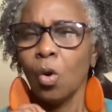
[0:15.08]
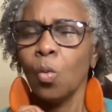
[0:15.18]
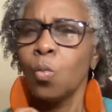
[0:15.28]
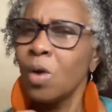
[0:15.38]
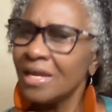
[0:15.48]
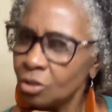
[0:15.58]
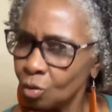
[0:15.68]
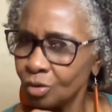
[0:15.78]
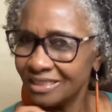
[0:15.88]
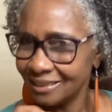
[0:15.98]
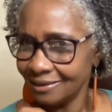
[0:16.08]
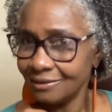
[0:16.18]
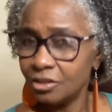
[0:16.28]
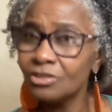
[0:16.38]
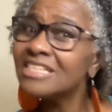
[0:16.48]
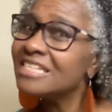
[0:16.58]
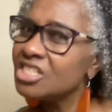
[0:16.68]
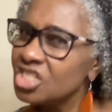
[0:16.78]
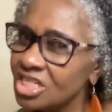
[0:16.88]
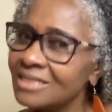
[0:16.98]
Where you think, you
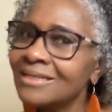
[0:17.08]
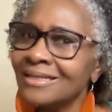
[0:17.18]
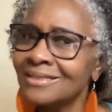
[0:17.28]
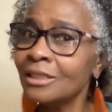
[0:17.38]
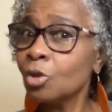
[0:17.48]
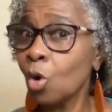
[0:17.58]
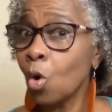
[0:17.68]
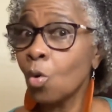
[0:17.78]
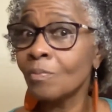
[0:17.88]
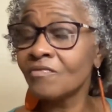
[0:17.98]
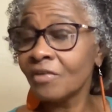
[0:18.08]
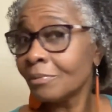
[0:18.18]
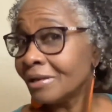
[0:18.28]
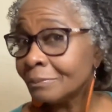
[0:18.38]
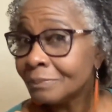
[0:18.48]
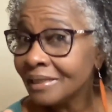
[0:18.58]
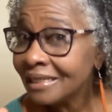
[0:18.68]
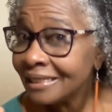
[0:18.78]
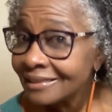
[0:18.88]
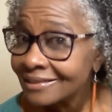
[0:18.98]
think Jesus did come for bring
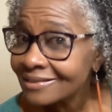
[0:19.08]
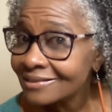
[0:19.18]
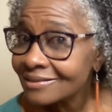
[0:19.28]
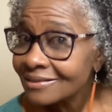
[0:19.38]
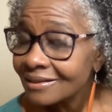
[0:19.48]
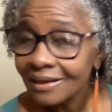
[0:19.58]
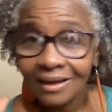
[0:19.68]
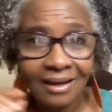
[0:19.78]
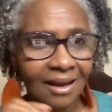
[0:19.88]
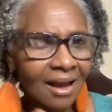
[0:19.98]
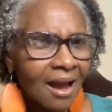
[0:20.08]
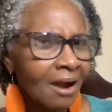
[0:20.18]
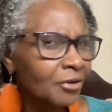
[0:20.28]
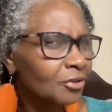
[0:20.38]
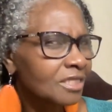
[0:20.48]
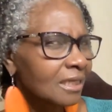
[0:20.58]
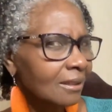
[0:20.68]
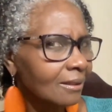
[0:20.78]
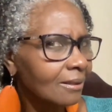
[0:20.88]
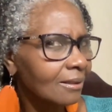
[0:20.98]
peace? Or you
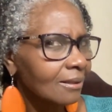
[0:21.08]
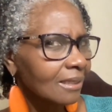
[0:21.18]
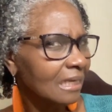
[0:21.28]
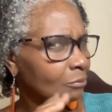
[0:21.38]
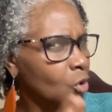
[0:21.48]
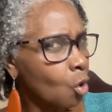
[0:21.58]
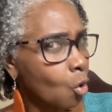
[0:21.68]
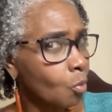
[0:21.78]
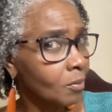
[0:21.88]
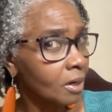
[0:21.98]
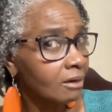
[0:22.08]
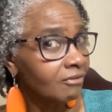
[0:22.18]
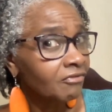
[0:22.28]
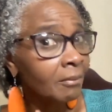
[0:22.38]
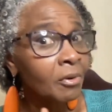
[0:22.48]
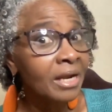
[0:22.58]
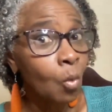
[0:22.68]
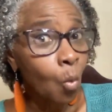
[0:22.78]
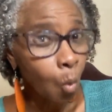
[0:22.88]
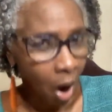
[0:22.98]
think him come for bring
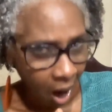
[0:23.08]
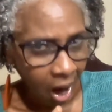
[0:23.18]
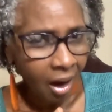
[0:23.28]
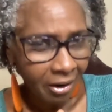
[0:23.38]
war?